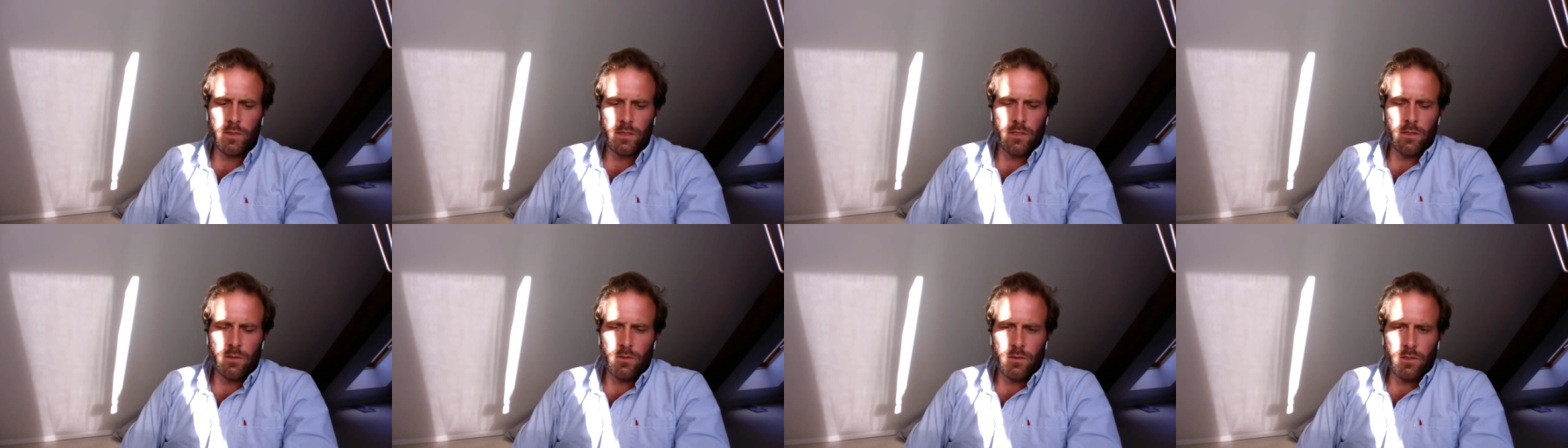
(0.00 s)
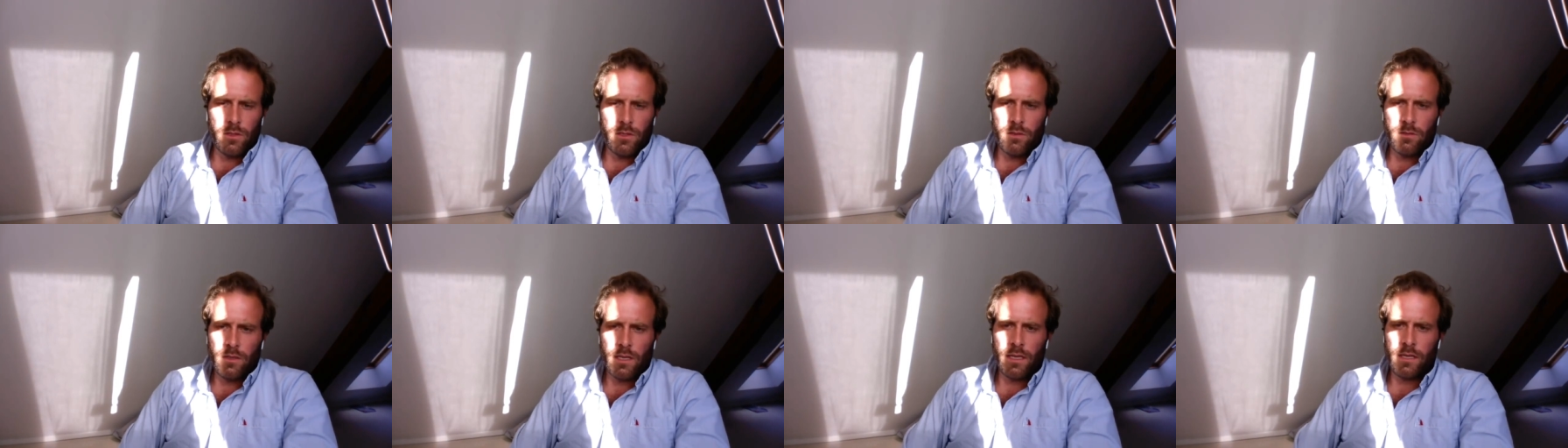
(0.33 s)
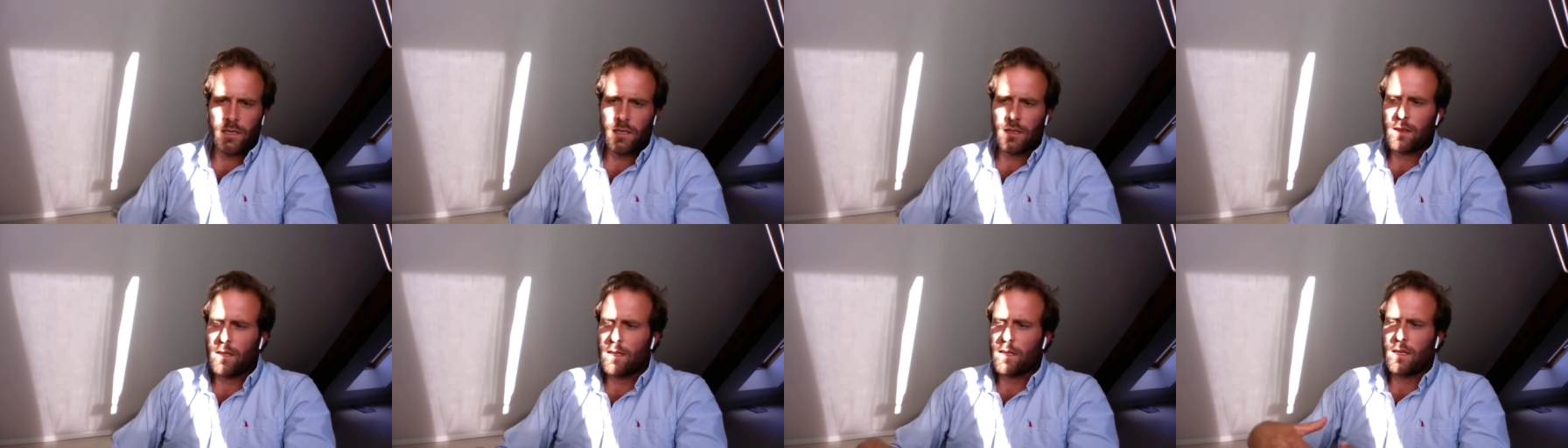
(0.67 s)
We don't know
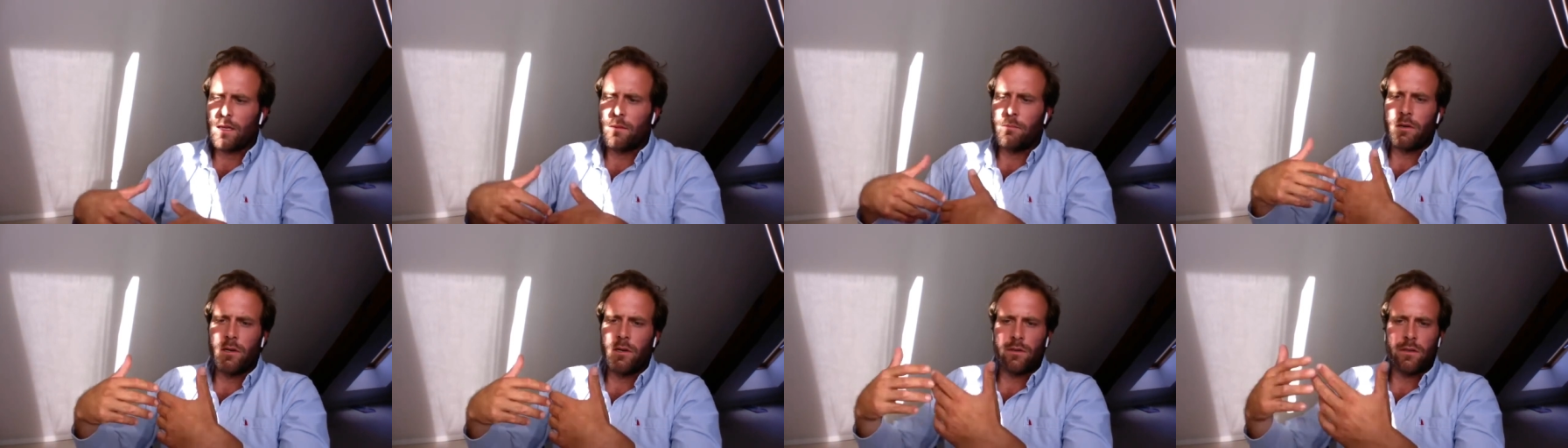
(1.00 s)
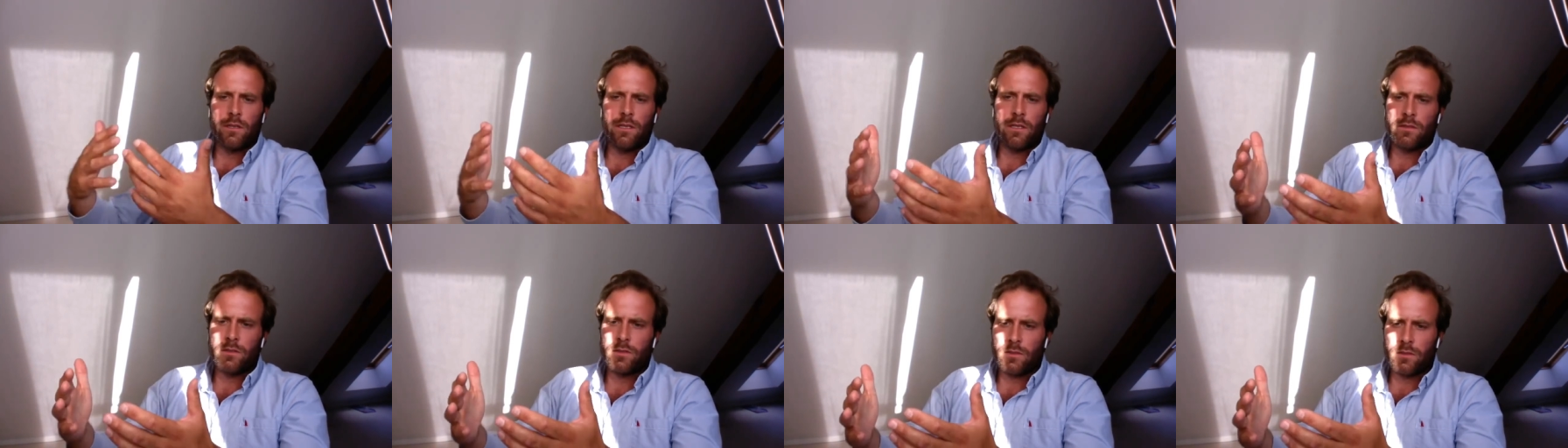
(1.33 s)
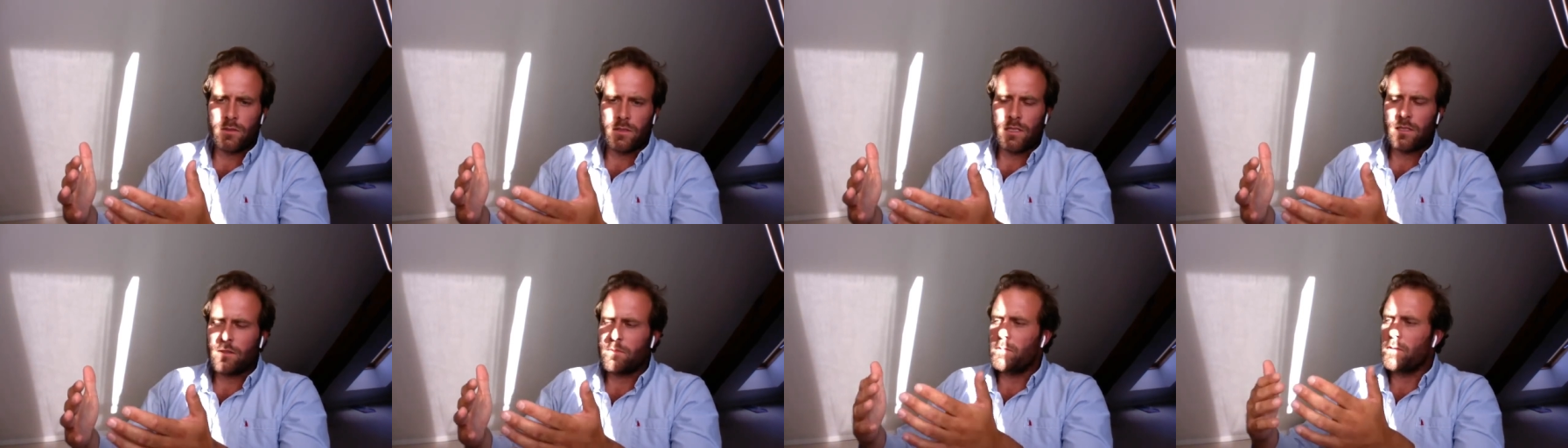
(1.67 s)
anything about their
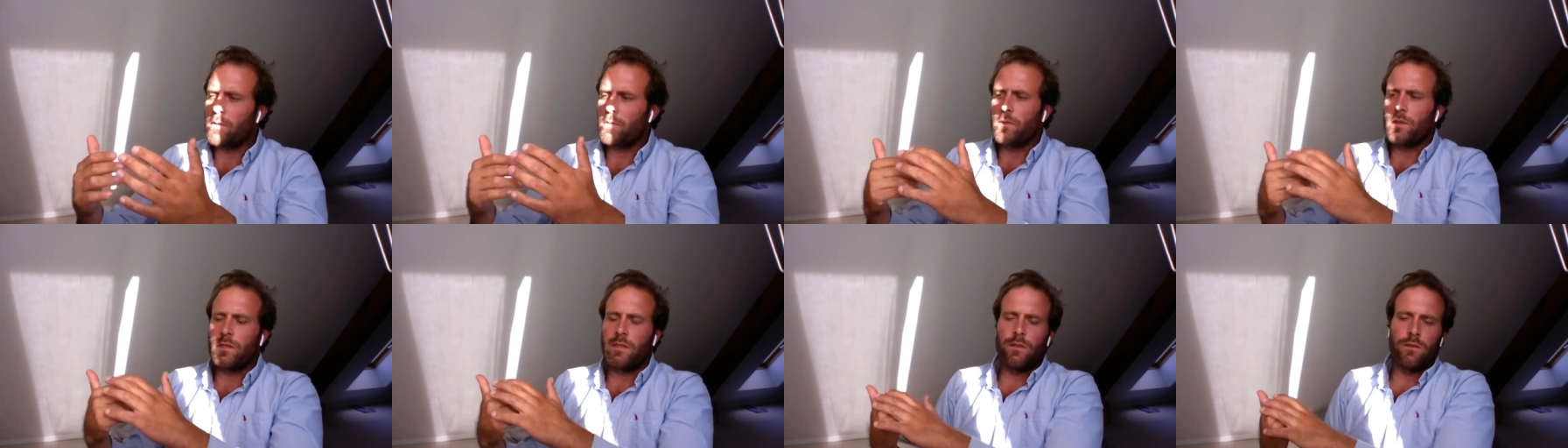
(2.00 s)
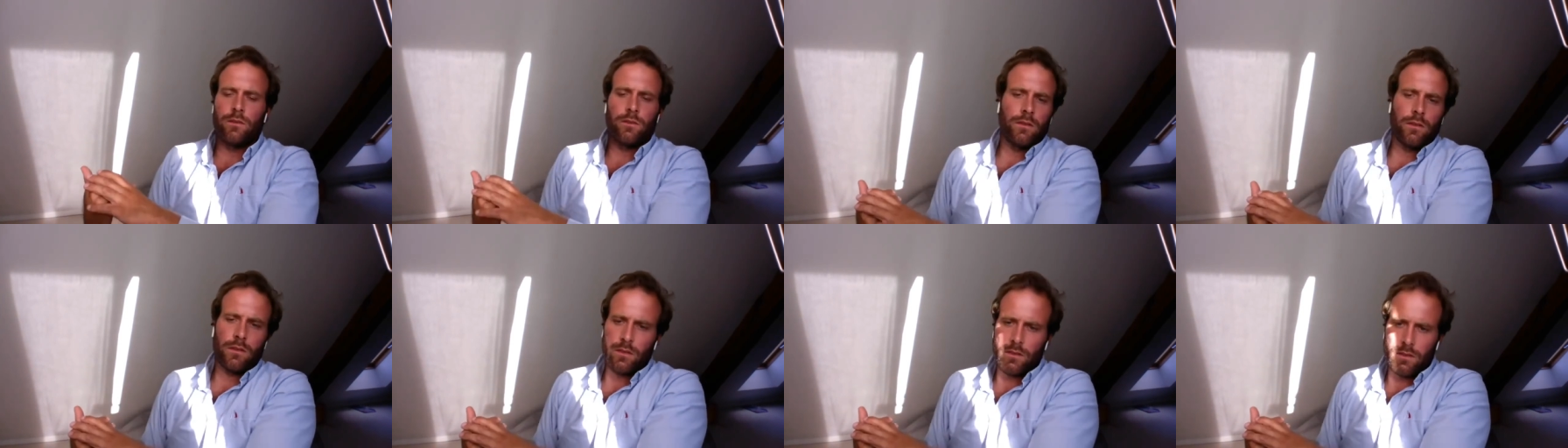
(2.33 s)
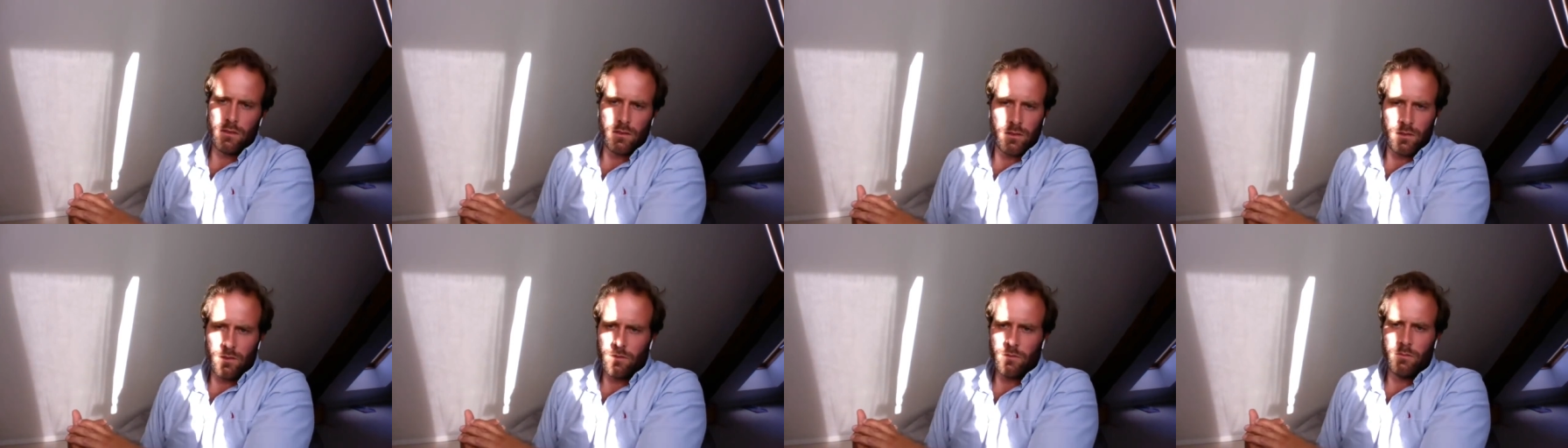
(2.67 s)
success, but we don't
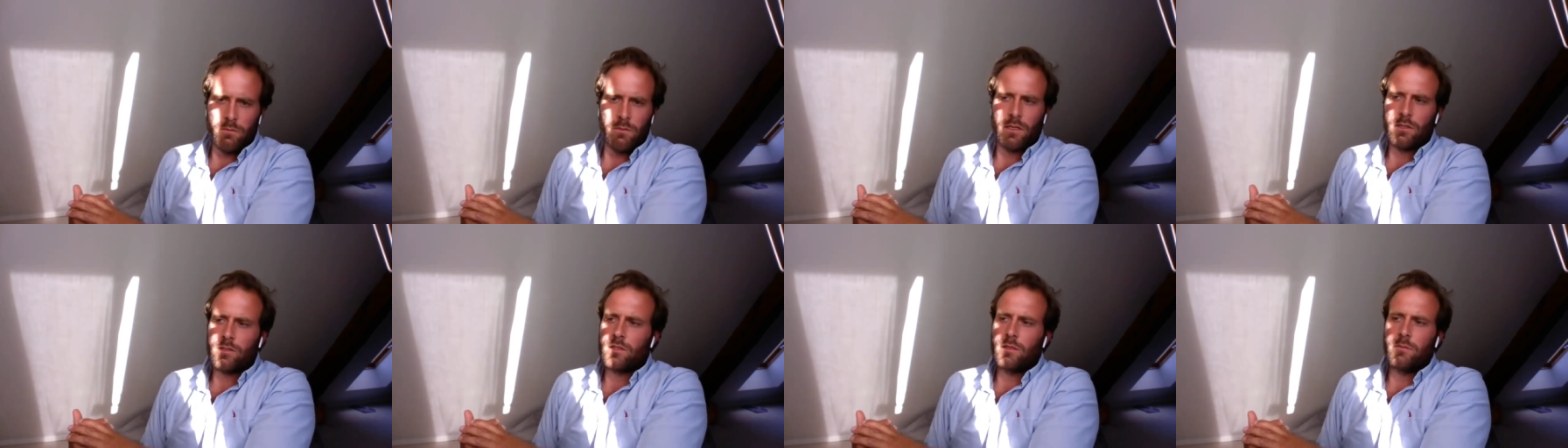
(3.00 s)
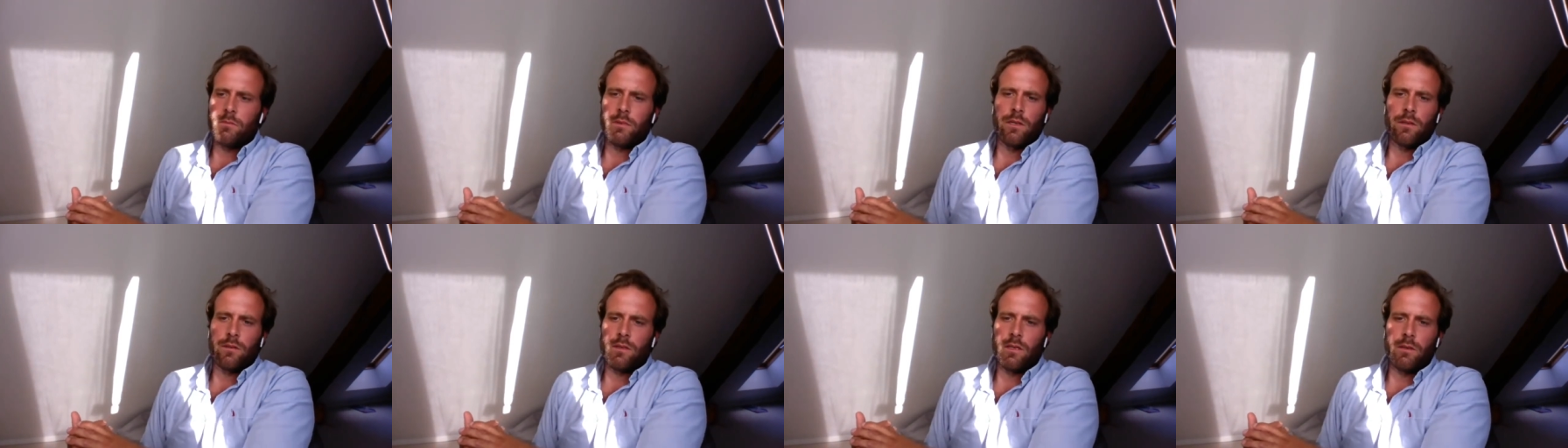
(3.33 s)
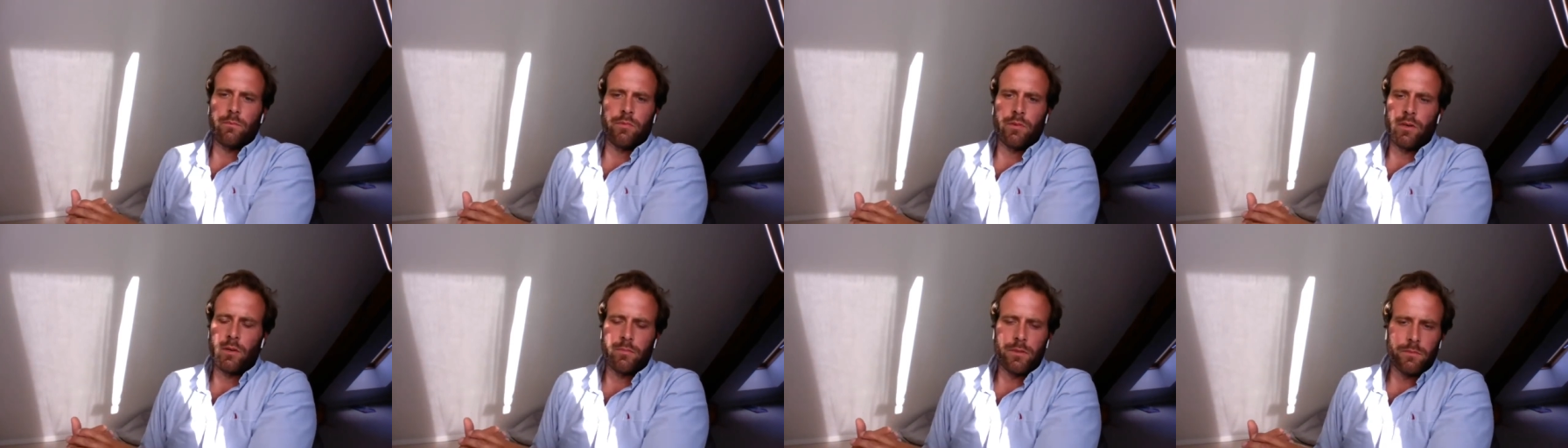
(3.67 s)
know much about
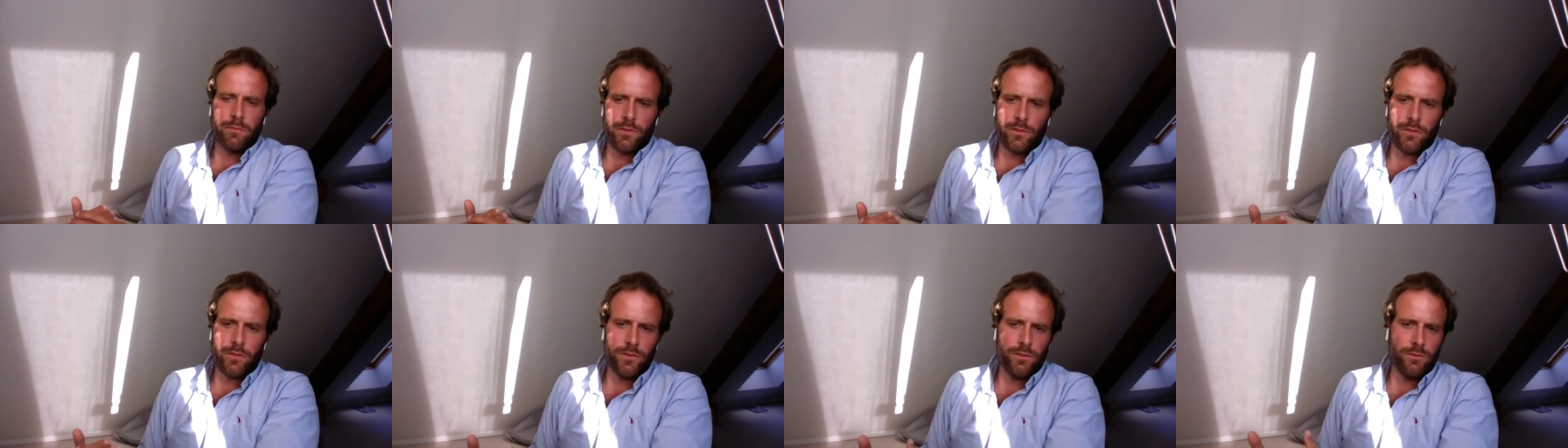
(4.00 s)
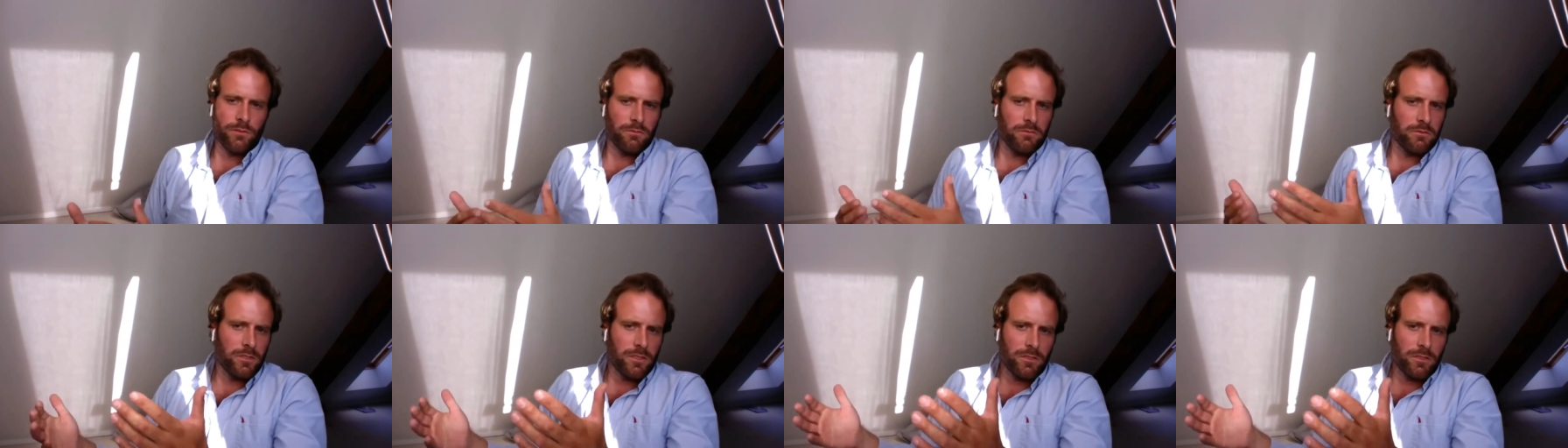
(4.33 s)
their problems too.